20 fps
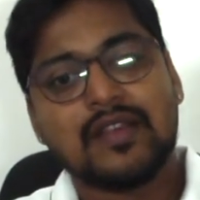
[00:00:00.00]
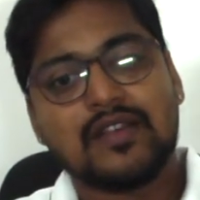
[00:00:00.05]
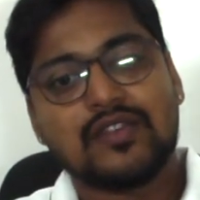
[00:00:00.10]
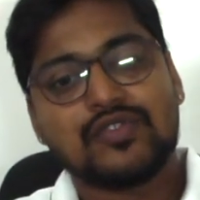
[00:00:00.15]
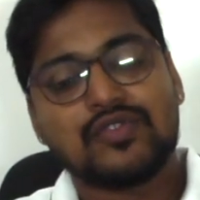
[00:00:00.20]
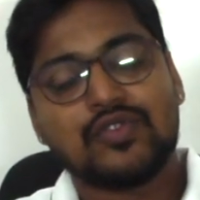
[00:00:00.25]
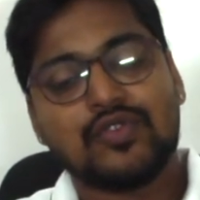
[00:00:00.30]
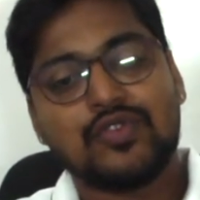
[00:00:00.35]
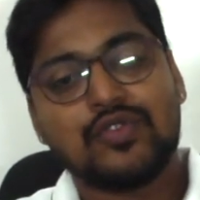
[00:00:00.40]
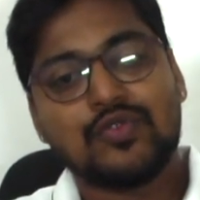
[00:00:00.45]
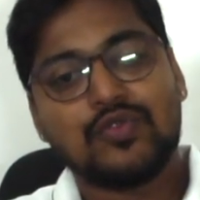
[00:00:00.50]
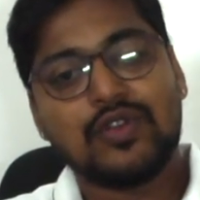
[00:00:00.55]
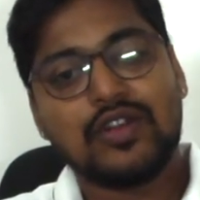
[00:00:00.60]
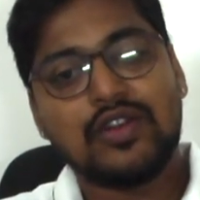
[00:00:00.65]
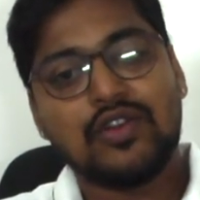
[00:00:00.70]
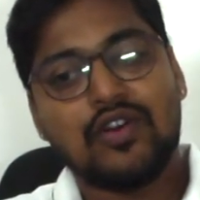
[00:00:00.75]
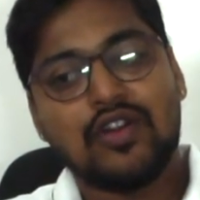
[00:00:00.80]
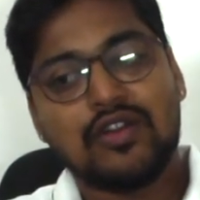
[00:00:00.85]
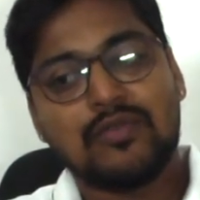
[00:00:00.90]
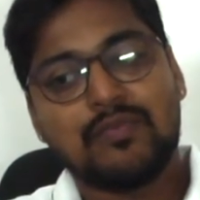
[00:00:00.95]
So you
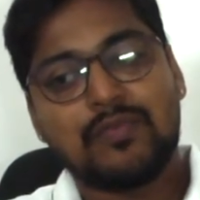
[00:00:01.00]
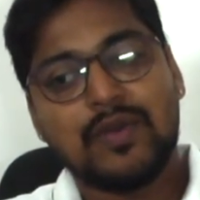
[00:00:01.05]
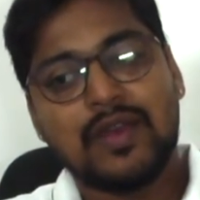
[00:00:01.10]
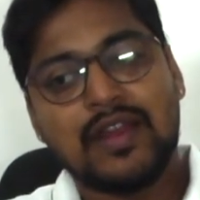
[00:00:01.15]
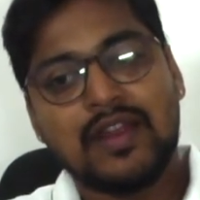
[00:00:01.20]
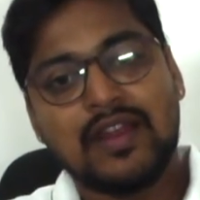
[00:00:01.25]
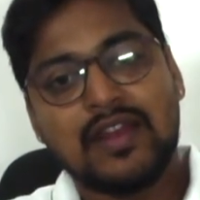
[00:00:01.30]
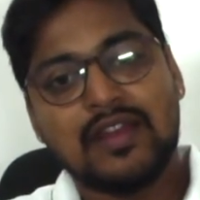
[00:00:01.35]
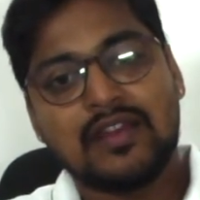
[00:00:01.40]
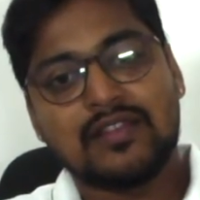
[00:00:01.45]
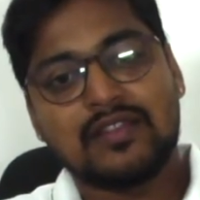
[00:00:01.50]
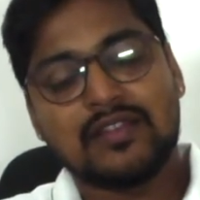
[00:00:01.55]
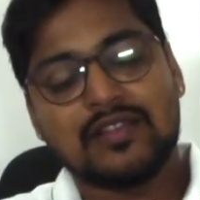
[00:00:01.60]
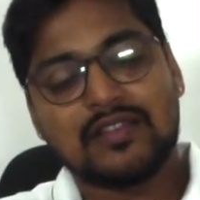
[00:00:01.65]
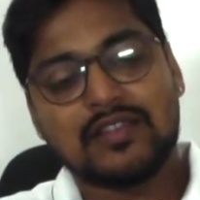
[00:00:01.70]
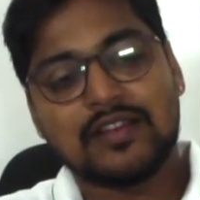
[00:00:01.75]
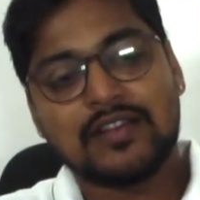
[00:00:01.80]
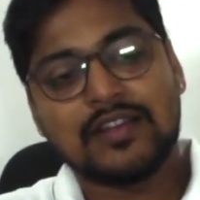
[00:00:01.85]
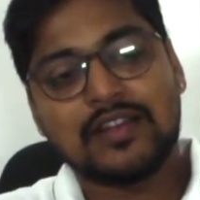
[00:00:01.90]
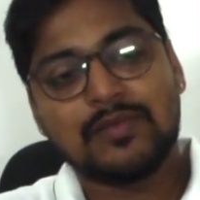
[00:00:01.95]
need not pay
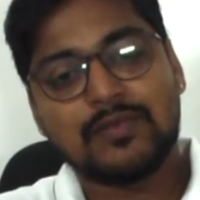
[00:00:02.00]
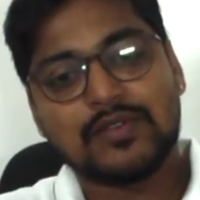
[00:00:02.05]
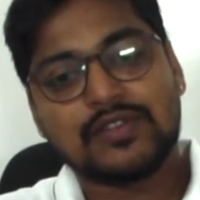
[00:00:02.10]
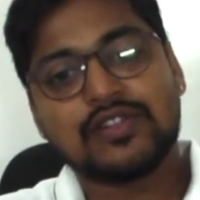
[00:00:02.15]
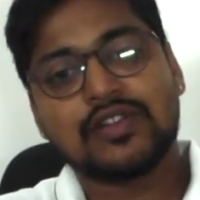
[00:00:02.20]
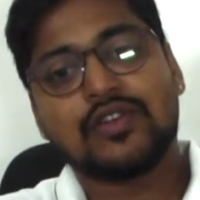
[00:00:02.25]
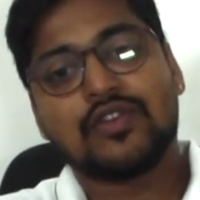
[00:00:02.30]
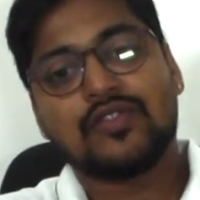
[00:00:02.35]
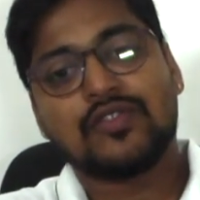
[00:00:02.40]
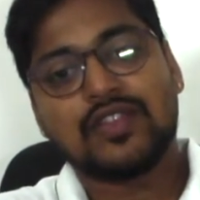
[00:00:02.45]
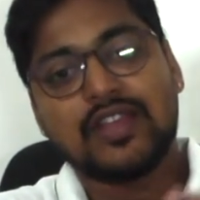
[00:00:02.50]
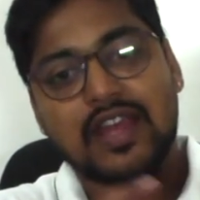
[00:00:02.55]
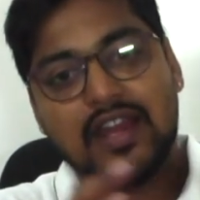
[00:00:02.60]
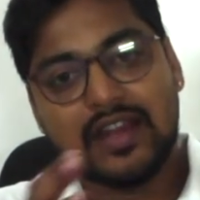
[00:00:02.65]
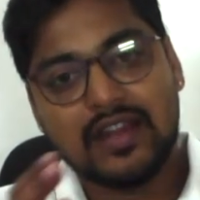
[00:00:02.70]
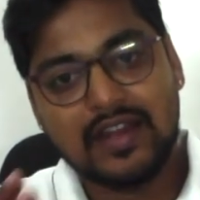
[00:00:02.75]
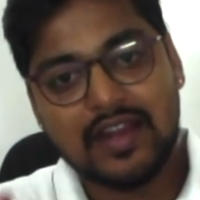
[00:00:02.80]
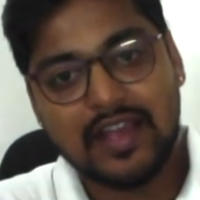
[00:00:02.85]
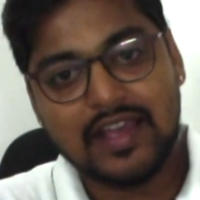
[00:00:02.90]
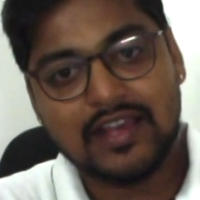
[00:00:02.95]
30% on the
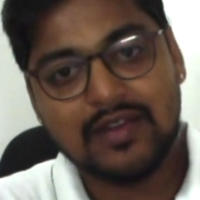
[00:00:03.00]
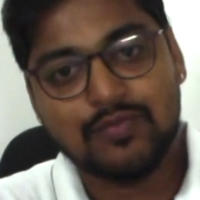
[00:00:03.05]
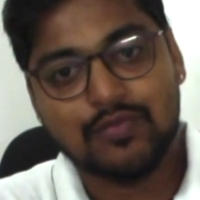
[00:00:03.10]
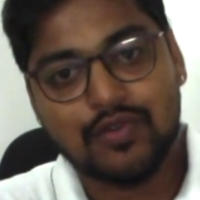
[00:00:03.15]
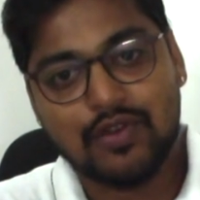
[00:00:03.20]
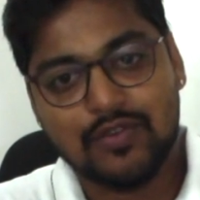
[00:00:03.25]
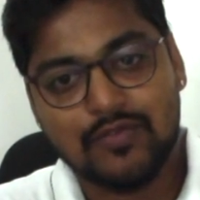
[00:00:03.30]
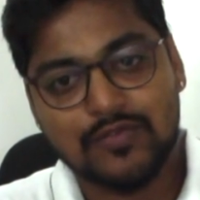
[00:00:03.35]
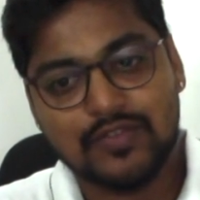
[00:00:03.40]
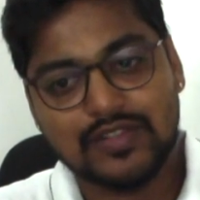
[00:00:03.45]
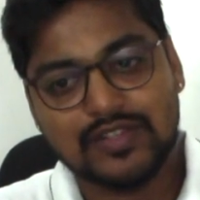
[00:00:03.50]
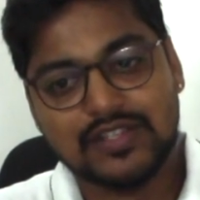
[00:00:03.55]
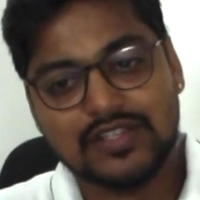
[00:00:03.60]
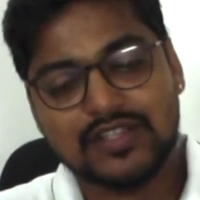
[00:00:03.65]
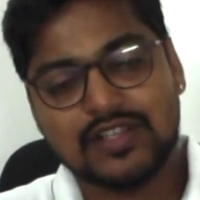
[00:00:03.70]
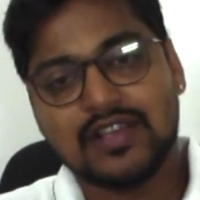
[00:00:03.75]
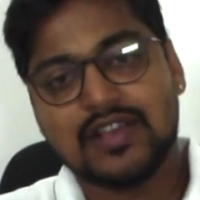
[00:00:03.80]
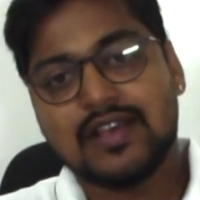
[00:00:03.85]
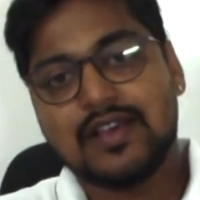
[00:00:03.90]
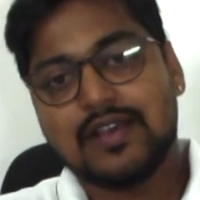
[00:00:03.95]
entire
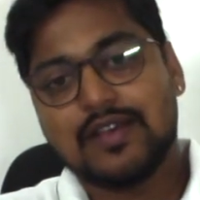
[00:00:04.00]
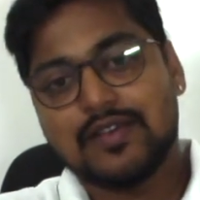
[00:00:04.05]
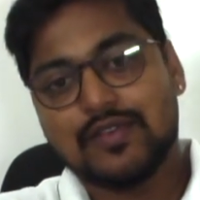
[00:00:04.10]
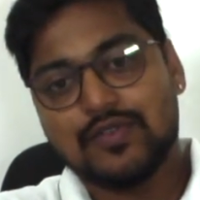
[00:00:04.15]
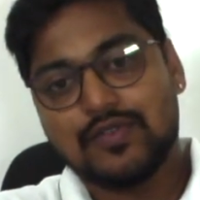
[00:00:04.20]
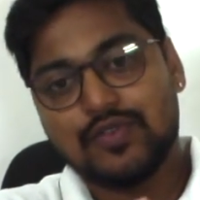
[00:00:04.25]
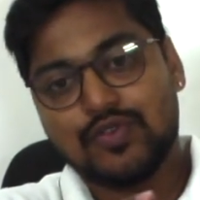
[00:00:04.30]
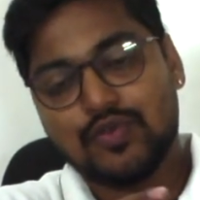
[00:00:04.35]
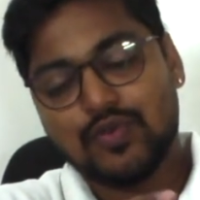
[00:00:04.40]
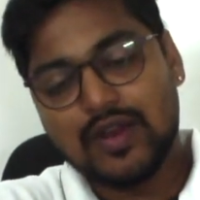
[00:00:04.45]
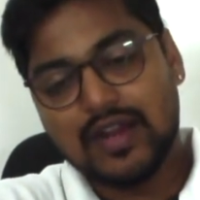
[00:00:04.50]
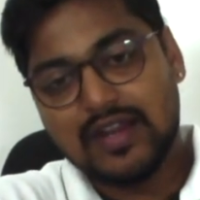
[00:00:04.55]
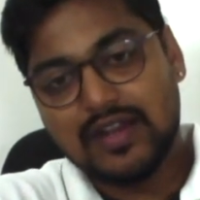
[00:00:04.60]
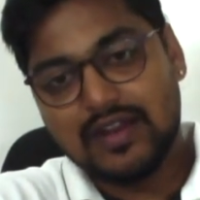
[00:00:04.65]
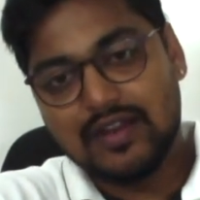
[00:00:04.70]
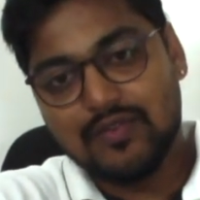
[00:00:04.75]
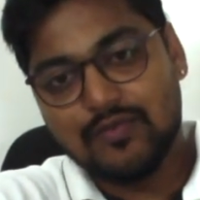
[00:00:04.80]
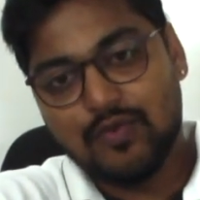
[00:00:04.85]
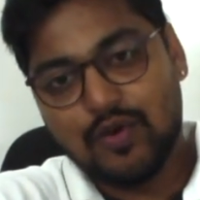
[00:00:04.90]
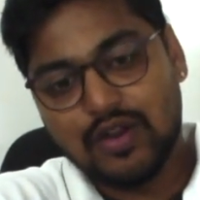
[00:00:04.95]
profits. You
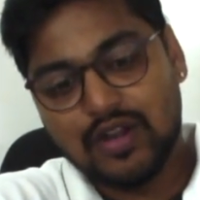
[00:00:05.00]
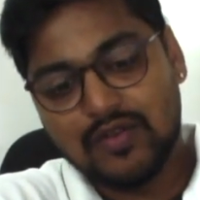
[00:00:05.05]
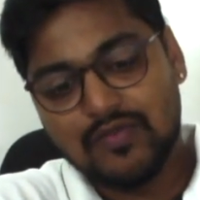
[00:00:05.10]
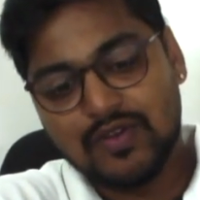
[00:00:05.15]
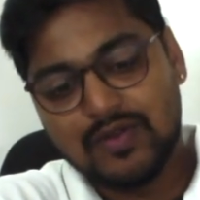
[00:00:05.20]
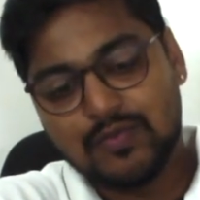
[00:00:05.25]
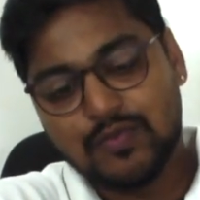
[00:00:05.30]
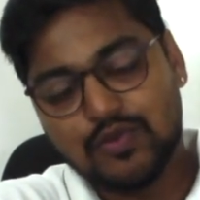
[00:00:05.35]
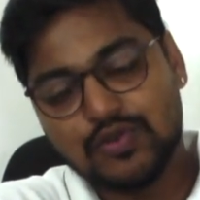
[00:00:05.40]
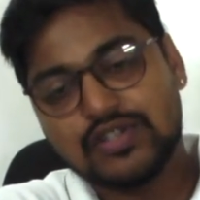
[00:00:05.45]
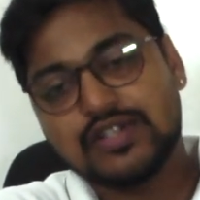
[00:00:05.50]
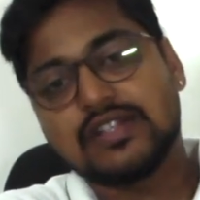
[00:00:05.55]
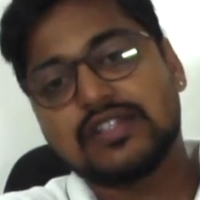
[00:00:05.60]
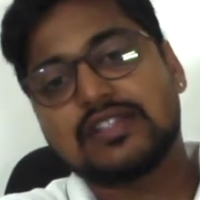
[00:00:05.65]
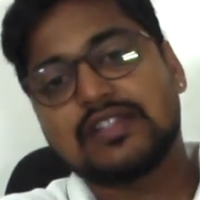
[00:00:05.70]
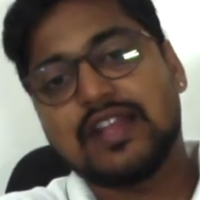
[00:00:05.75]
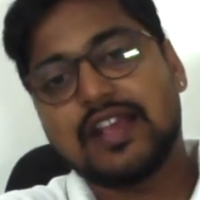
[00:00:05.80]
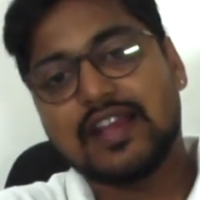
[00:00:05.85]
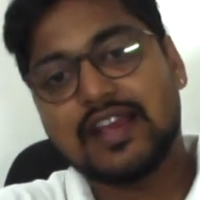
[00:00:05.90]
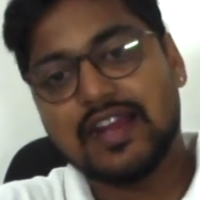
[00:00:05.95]
can, whatever portion
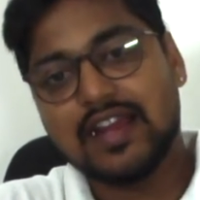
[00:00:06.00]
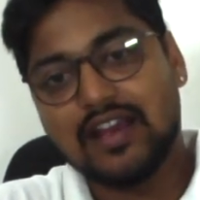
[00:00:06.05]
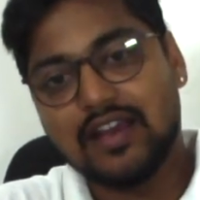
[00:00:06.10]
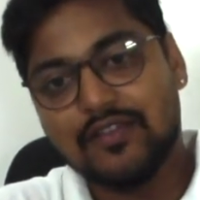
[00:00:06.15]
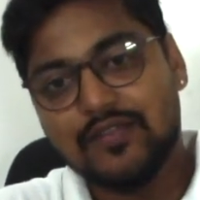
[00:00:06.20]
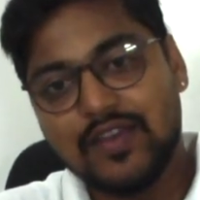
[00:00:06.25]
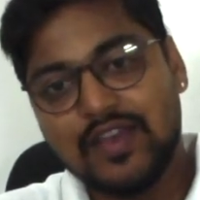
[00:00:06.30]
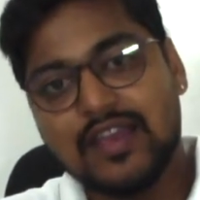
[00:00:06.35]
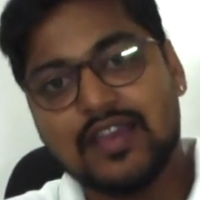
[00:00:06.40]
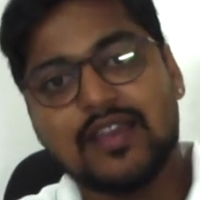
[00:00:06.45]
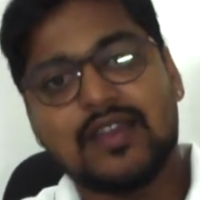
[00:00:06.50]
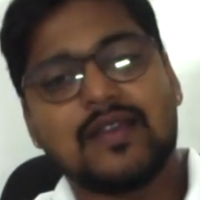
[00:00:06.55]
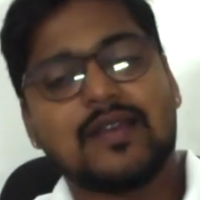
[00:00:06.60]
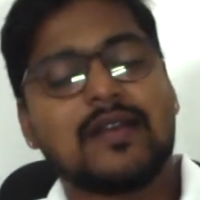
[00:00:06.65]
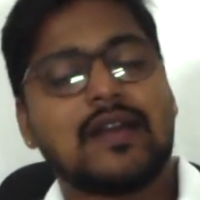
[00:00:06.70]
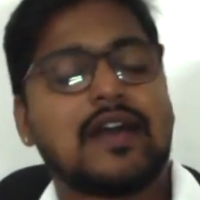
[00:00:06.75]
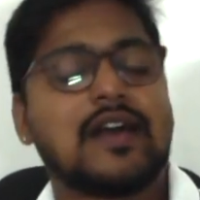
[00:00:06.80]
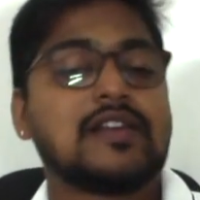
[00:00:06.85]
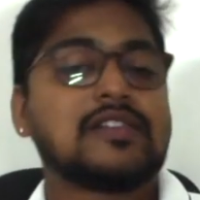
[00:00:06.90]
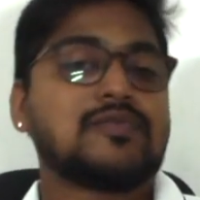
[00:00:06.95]
is taken away
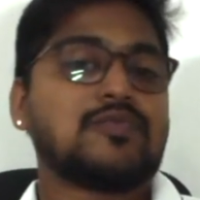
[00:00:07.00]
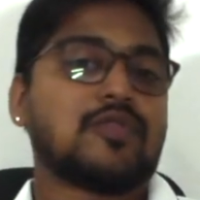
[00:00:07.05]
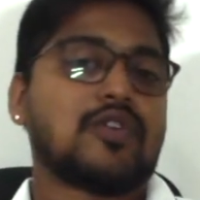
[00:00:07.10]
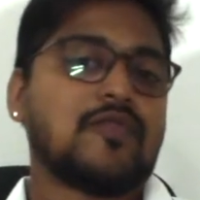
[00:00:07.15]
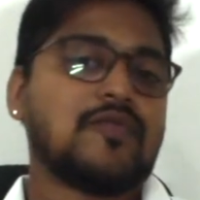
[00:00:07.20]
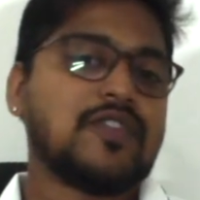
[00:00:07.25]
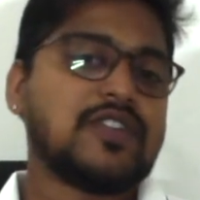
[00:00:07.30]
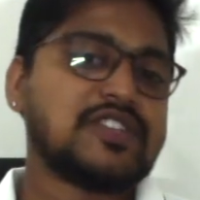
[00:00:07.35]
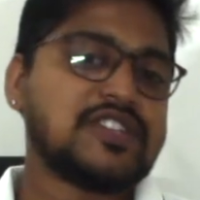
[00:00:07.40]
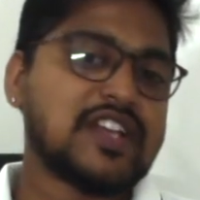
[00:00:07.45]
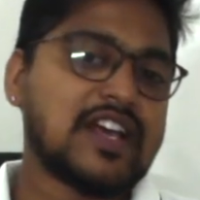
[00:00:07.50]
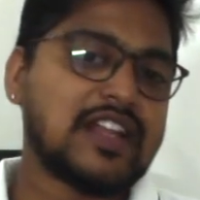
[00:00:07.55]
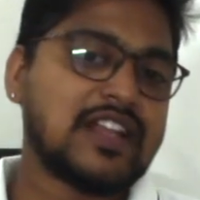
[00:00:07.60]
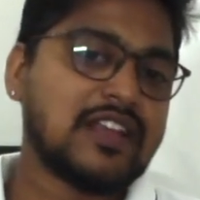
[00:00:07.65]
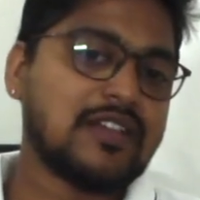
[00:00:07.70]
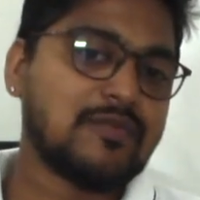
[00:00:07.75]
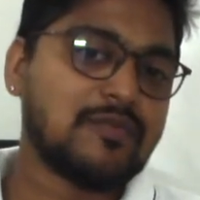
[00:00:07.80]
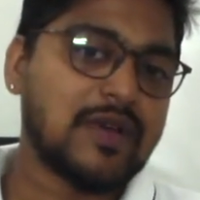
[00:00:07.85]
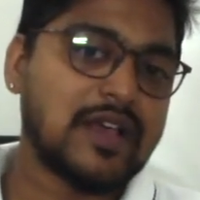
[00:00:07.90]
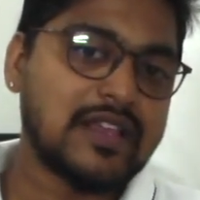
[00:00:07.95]
as profit
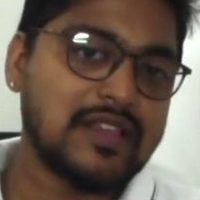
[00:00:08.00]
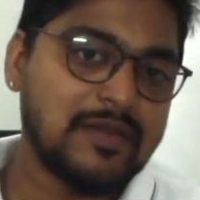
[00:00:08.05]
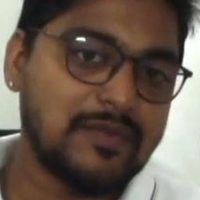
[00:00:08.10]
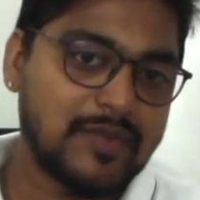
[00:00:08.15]
sharing by the